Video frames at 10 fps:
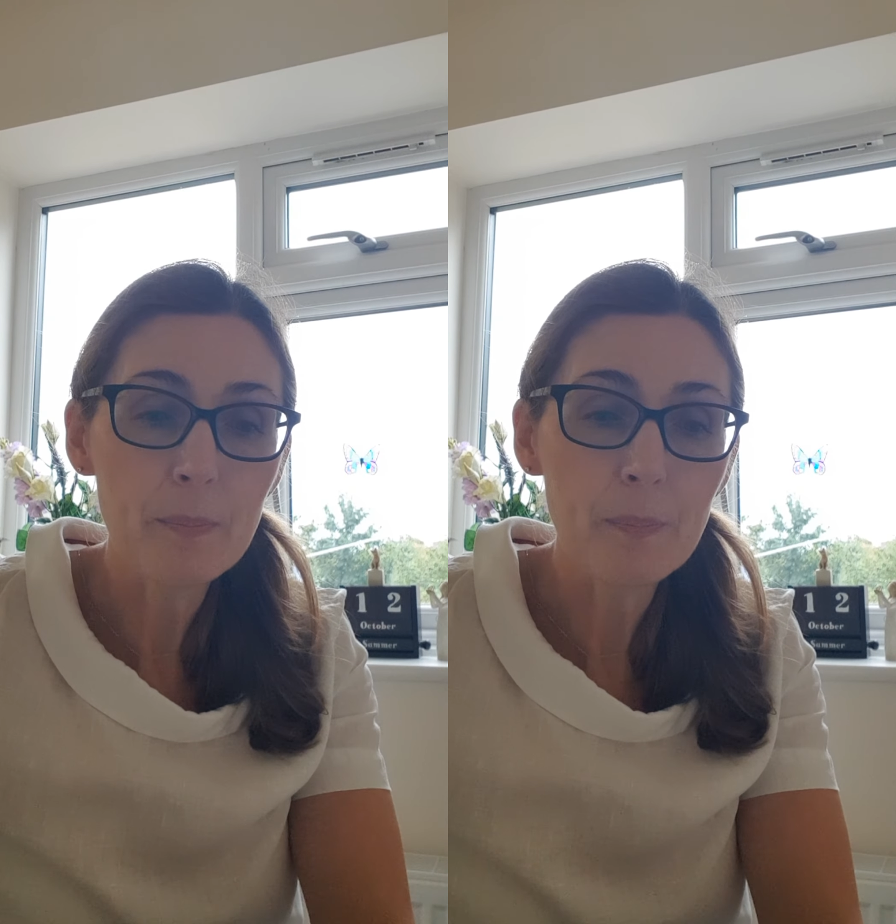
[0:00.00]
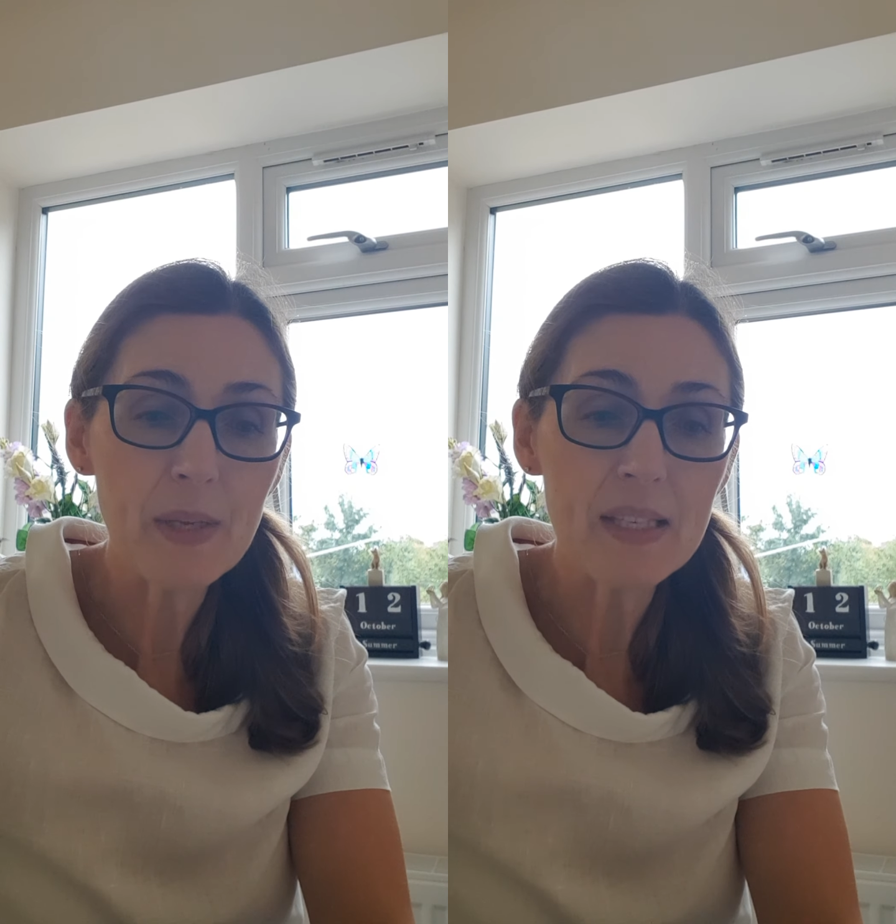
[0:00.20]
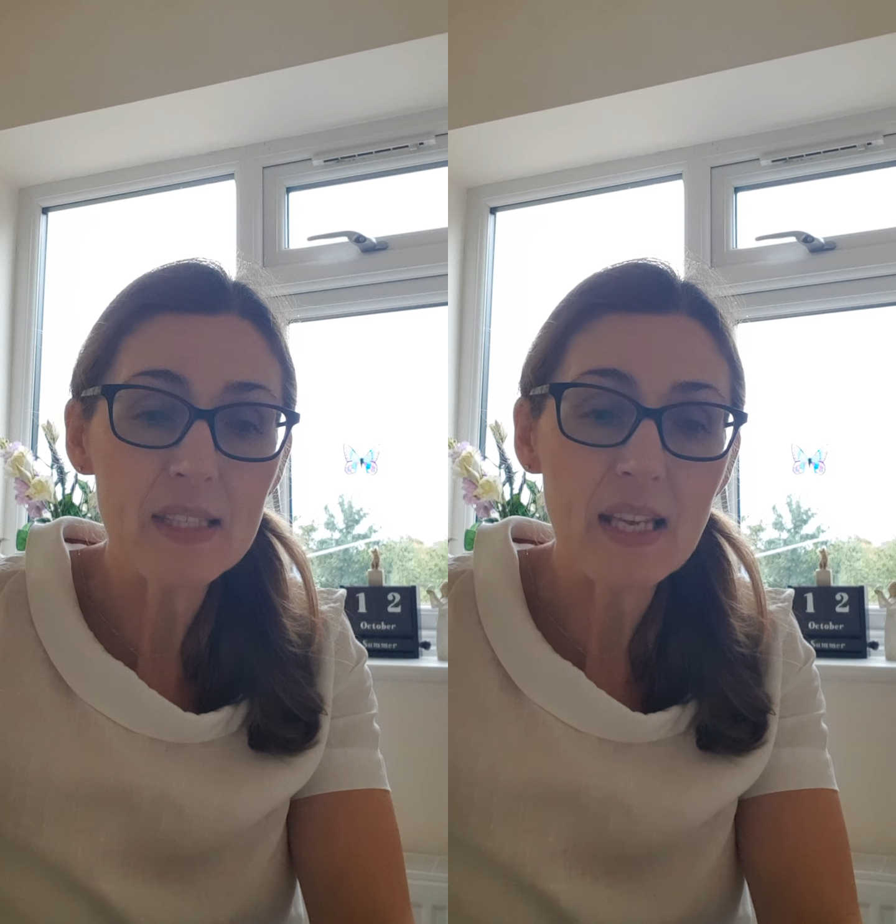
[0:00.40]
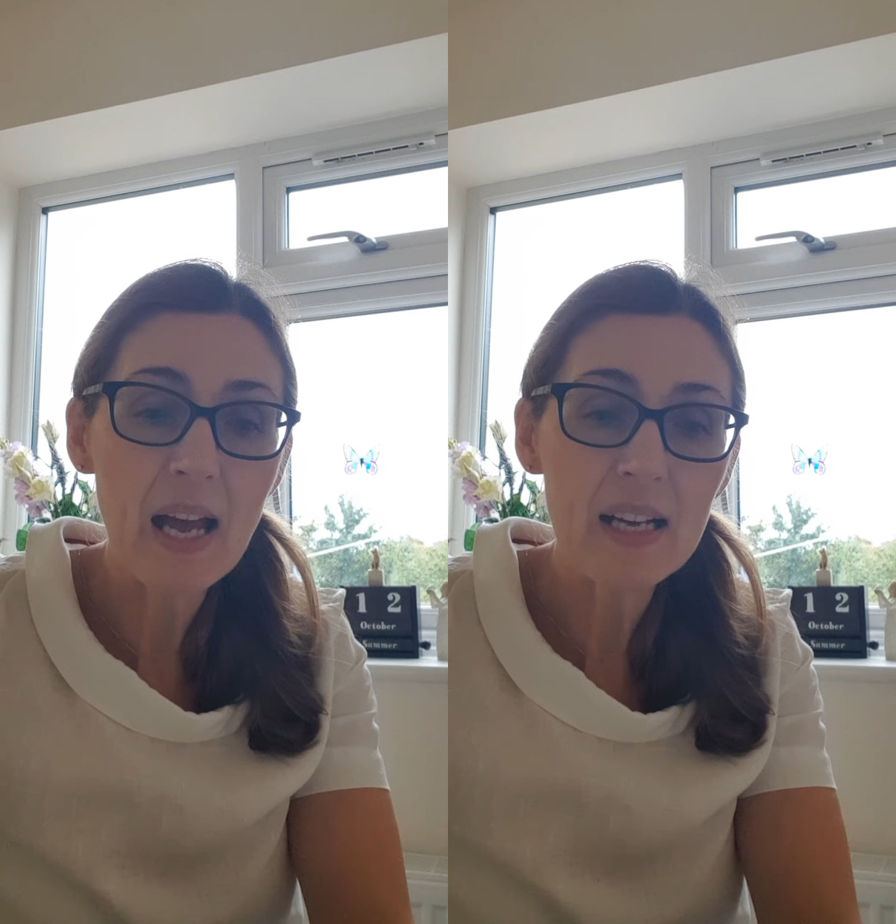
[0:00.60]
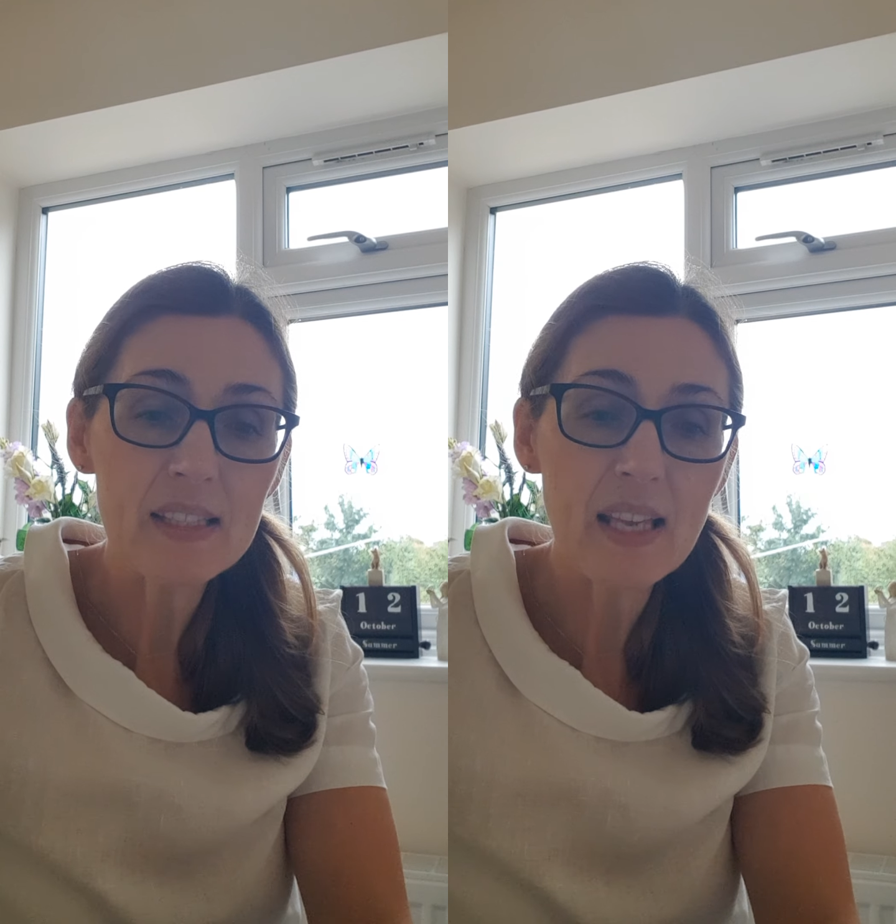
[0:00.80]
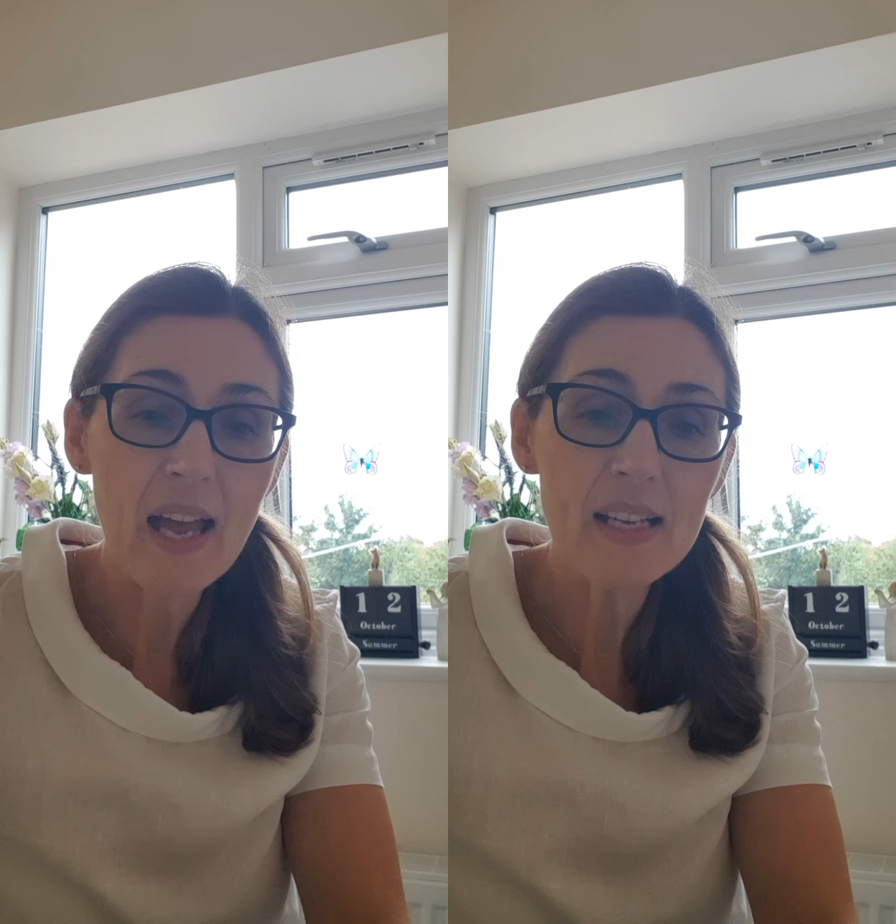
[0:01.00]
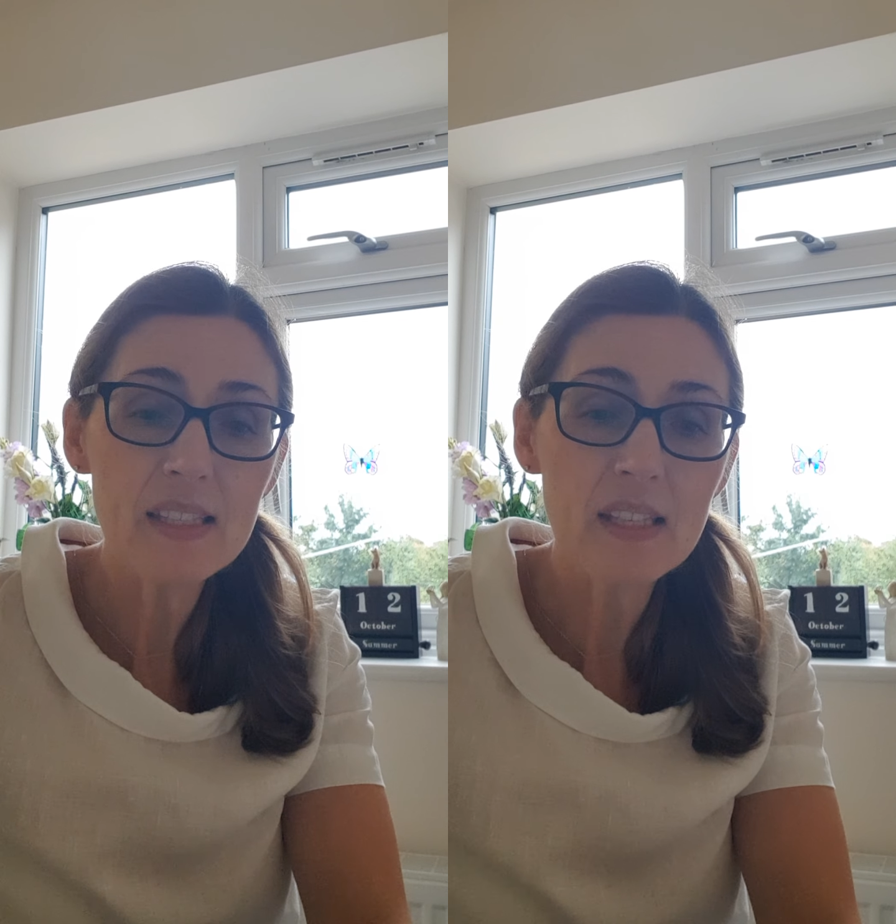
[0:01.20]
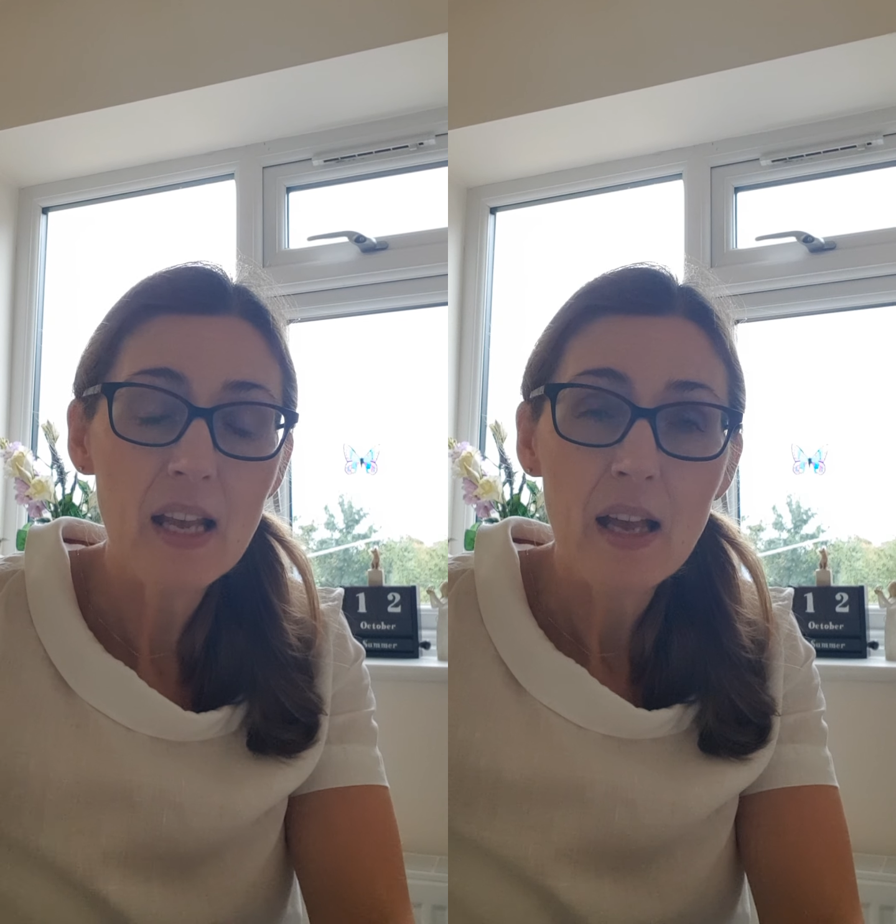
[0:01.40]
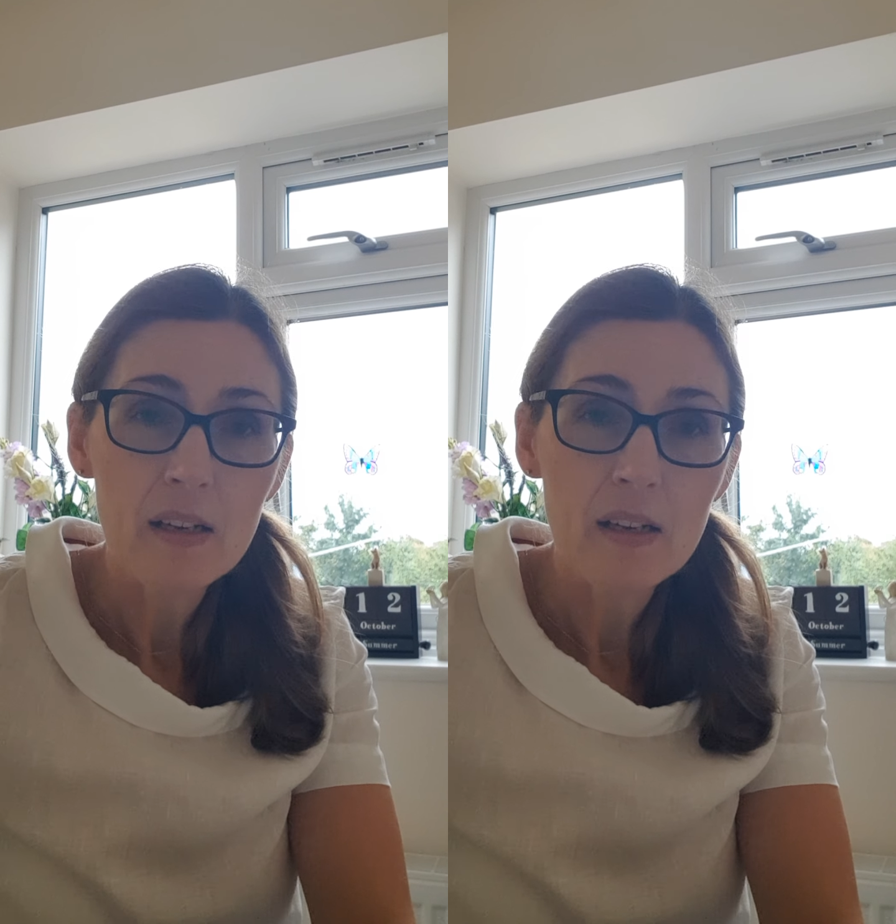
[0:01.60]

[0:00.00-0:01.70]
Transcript: PCR tests.